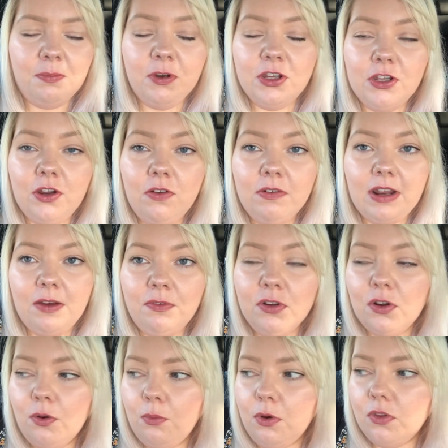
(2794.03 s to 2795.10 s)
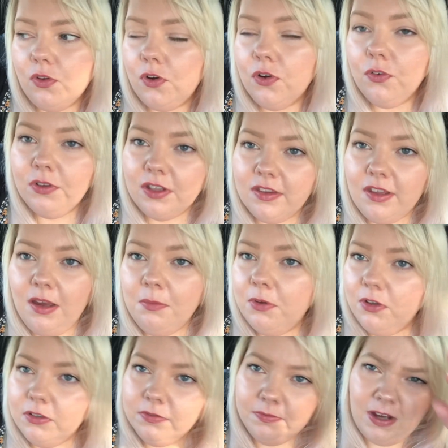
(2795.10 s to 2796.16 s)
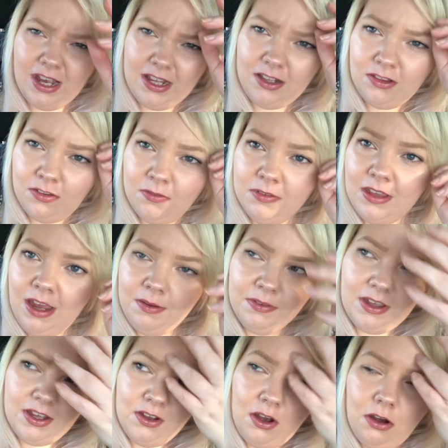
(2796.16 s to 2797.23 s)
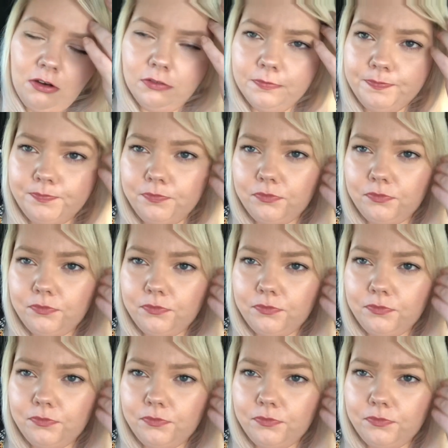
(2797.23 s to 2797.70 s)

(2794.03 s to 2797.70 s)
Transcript: But you do never know what they're going to examine. Like sometimes I go